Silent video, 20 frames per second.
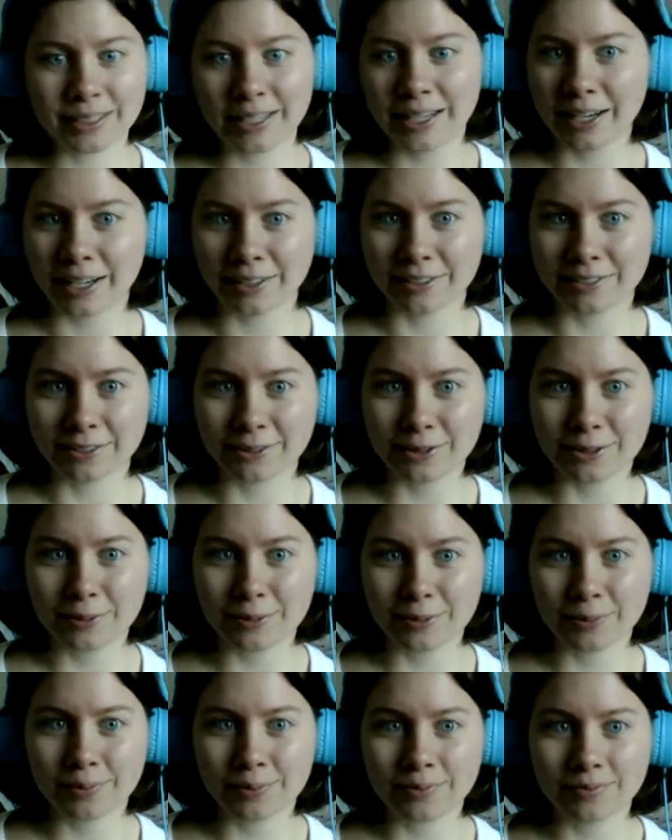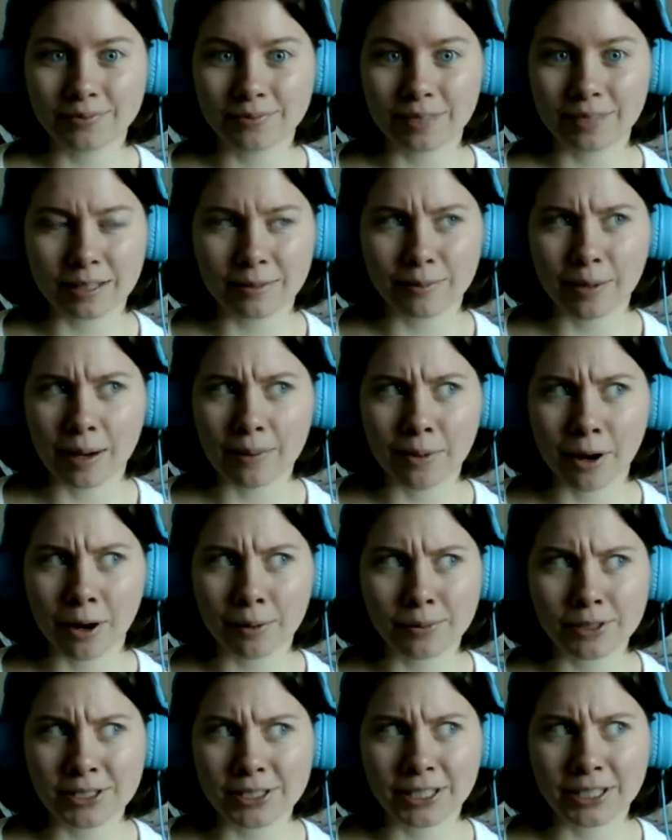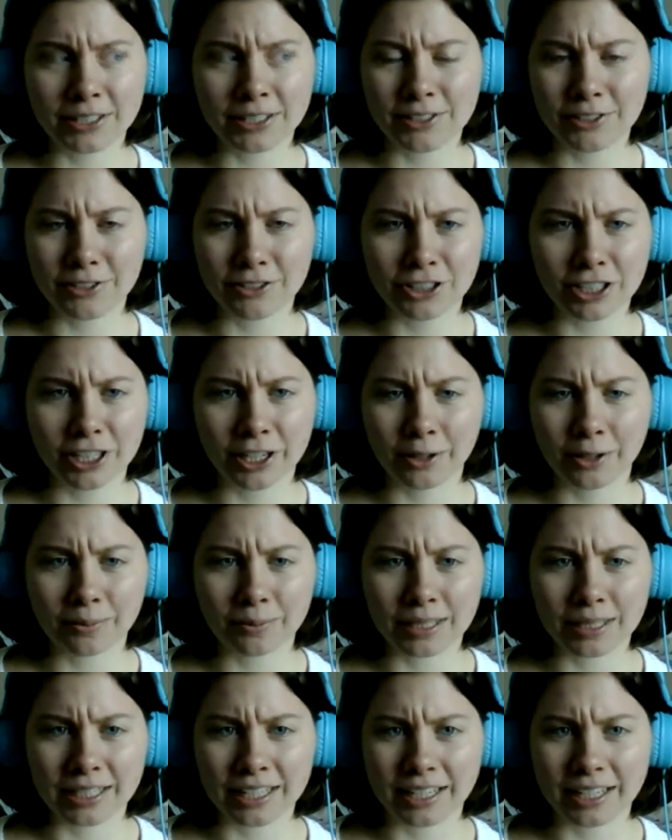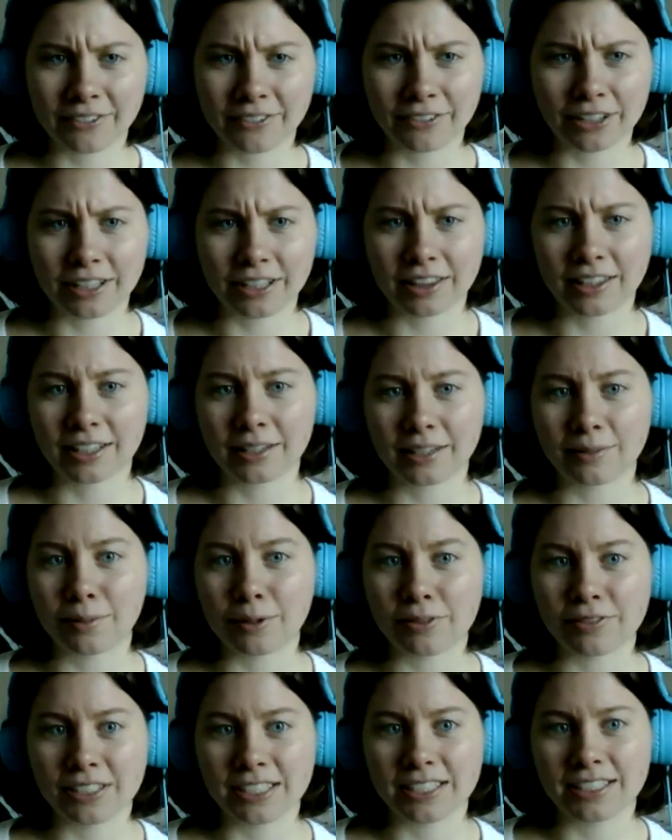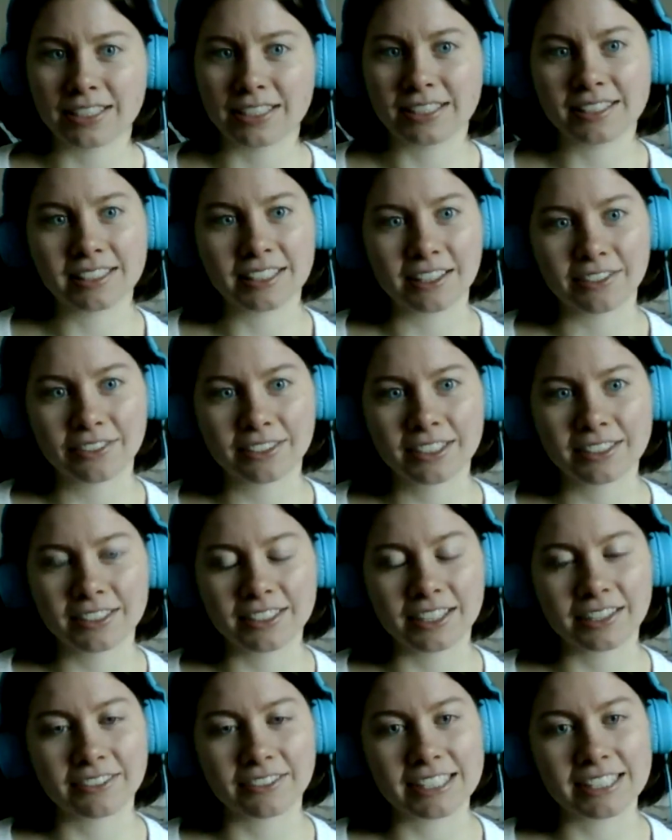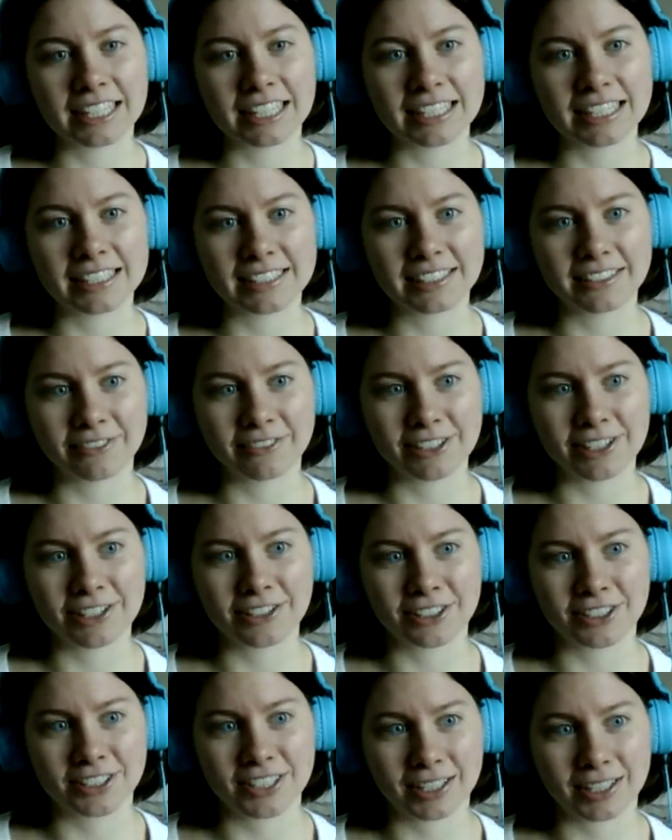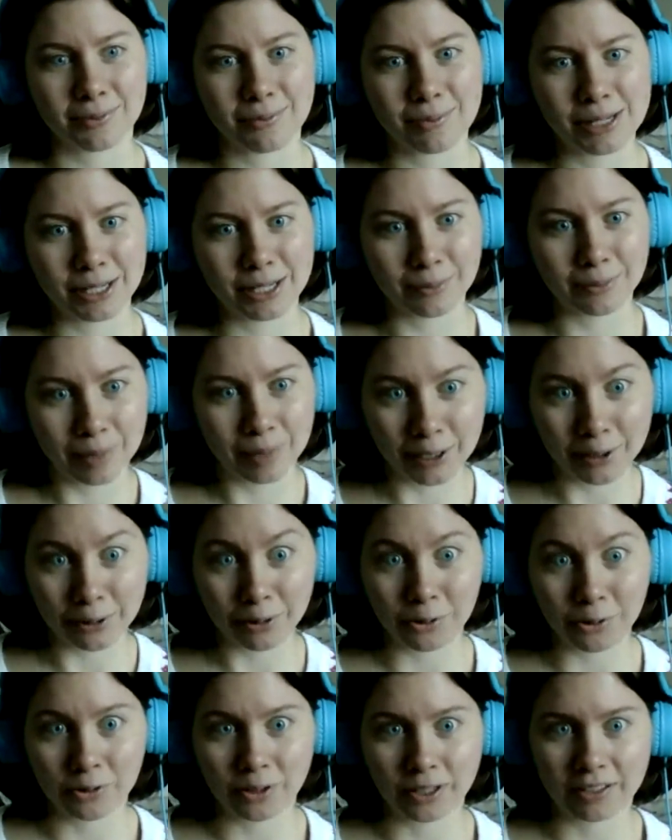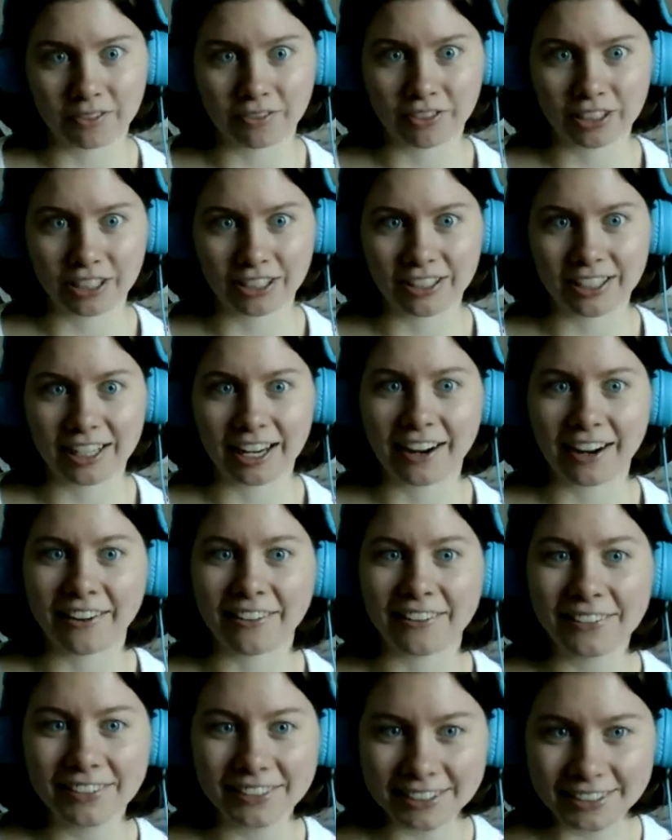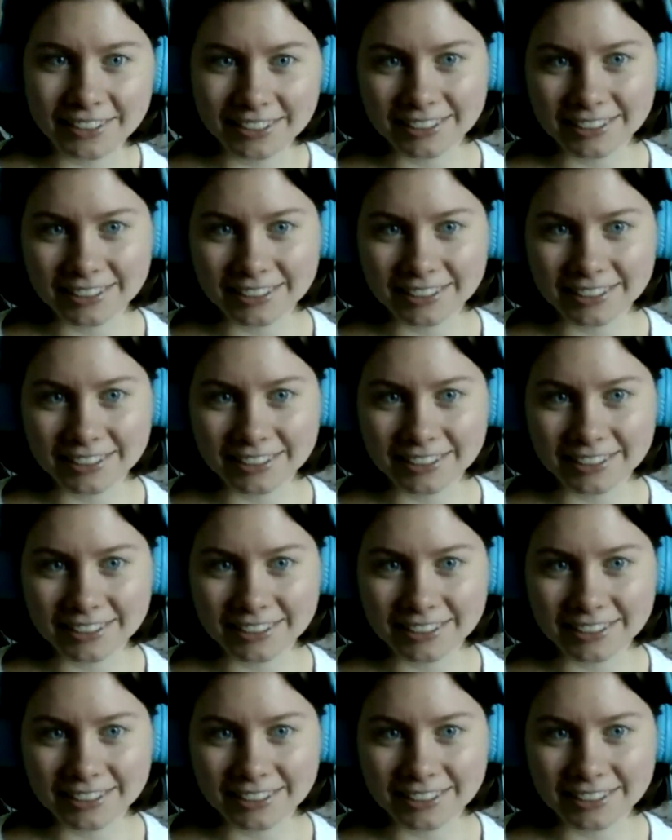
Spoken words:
Yeah, it was. And then my mom was there, so she helped me get everything moved in and stuff. So that was nice. It wasn't just like me on my own trying to figure it out.